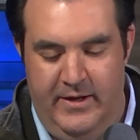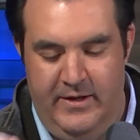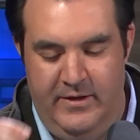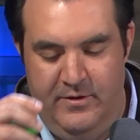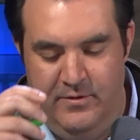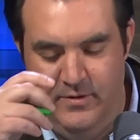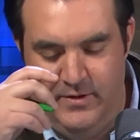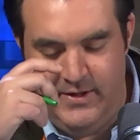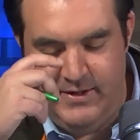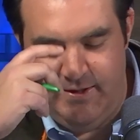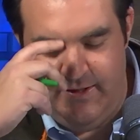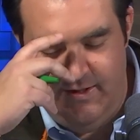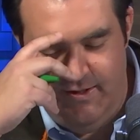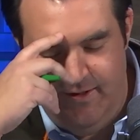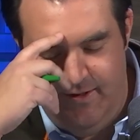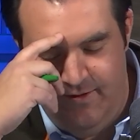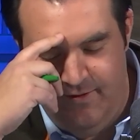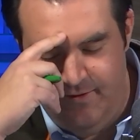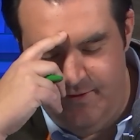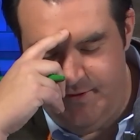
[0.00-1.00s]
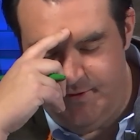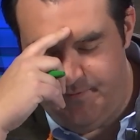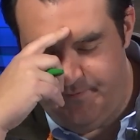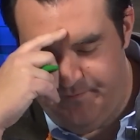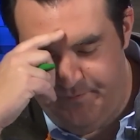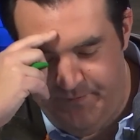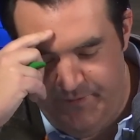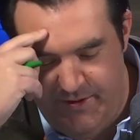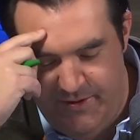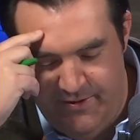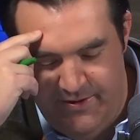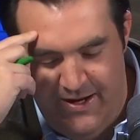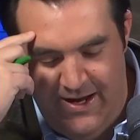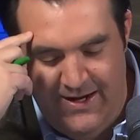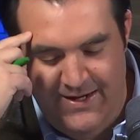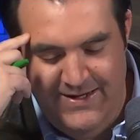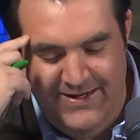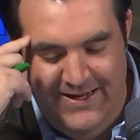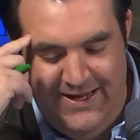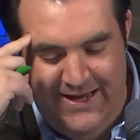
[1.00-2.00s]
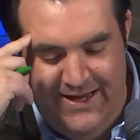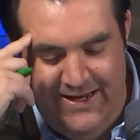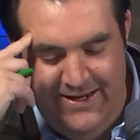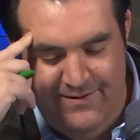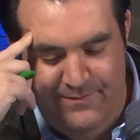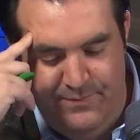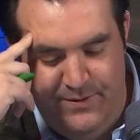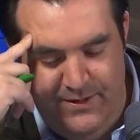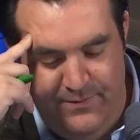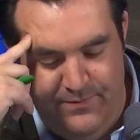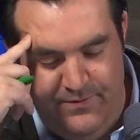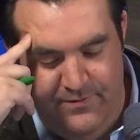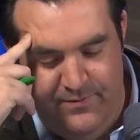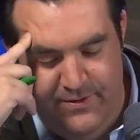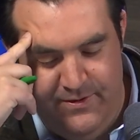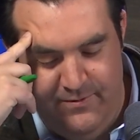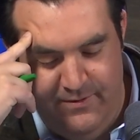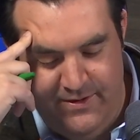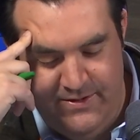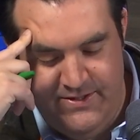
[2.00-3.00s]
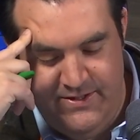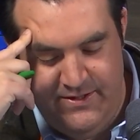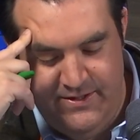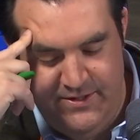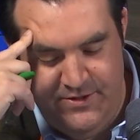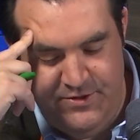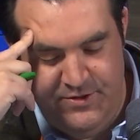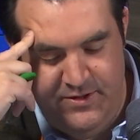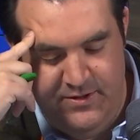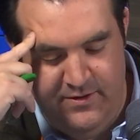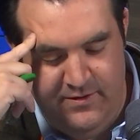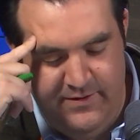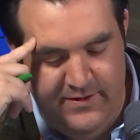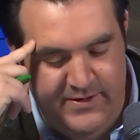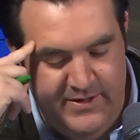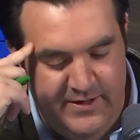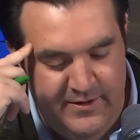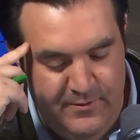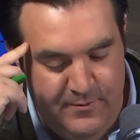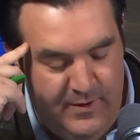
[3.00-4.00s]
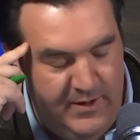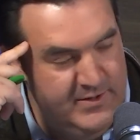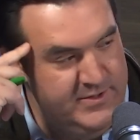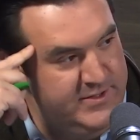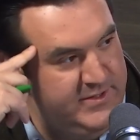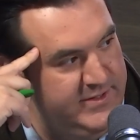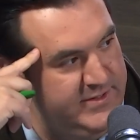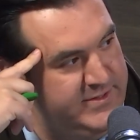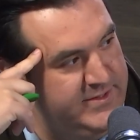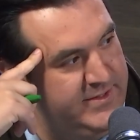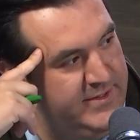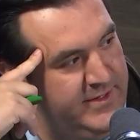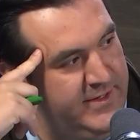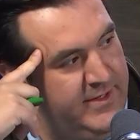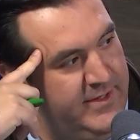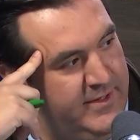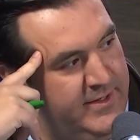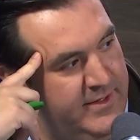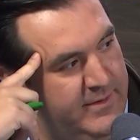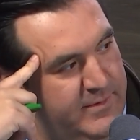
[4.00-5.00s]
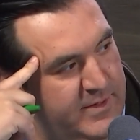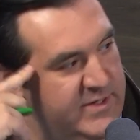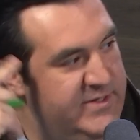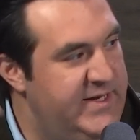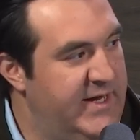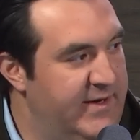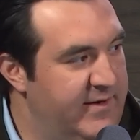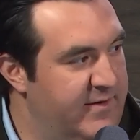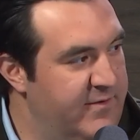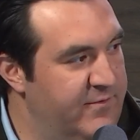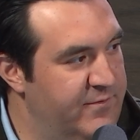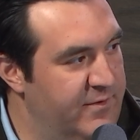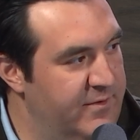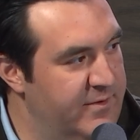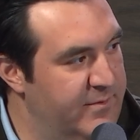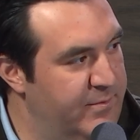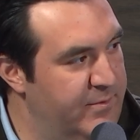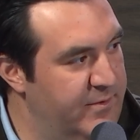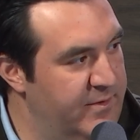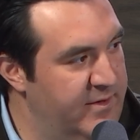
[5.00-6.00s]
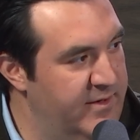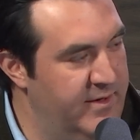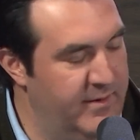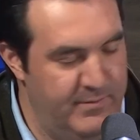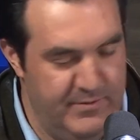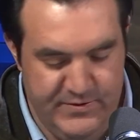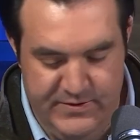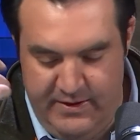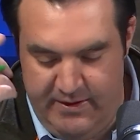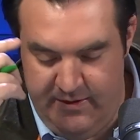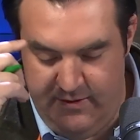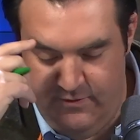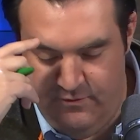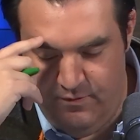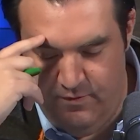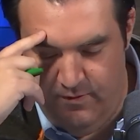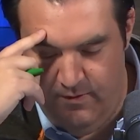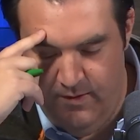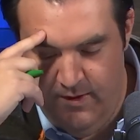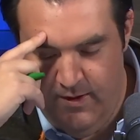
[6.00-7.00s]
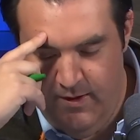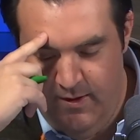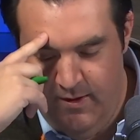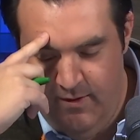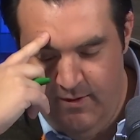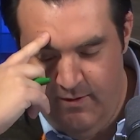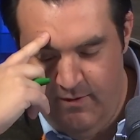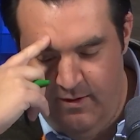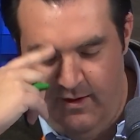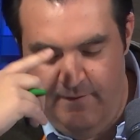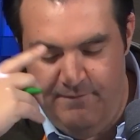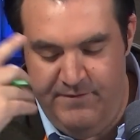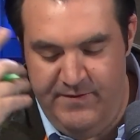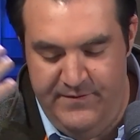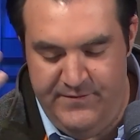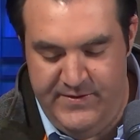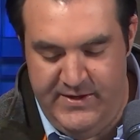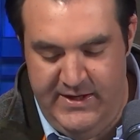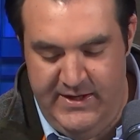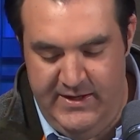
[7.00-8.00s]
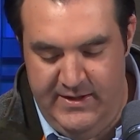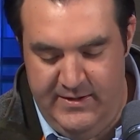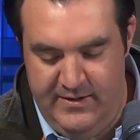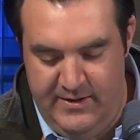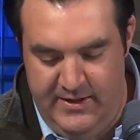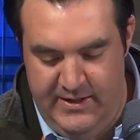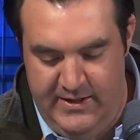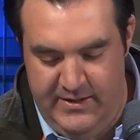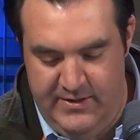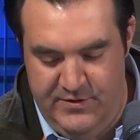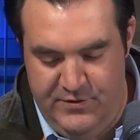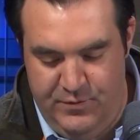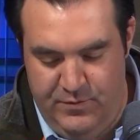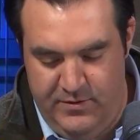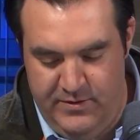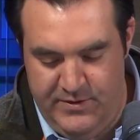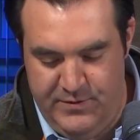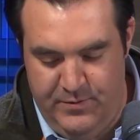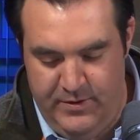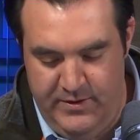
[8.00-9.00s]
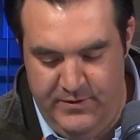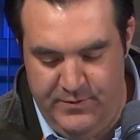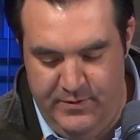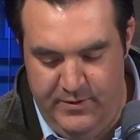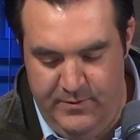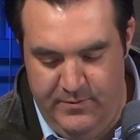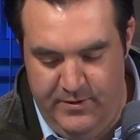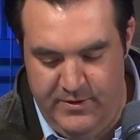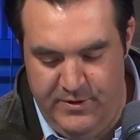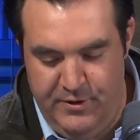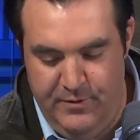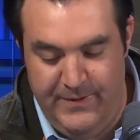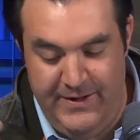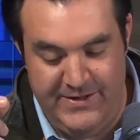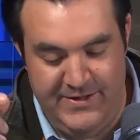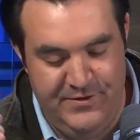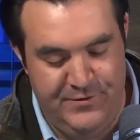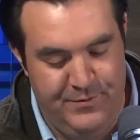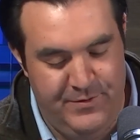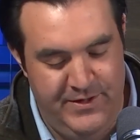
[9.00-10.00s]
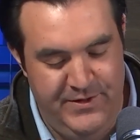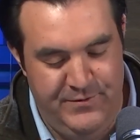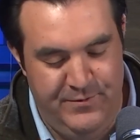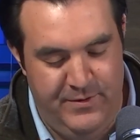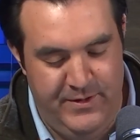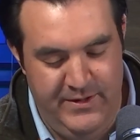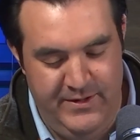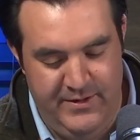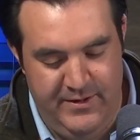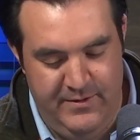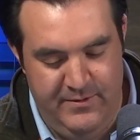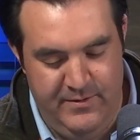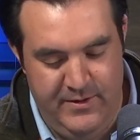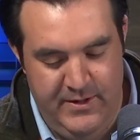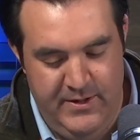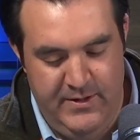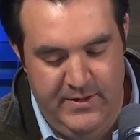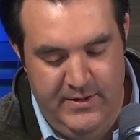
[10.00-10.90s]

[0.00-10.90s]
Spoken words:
you look at the years. There are 98 people have been arrested this year on the terror watch list because out of control at the board, the numbers are out of control. 15 in 2021. You go back to 2020, though,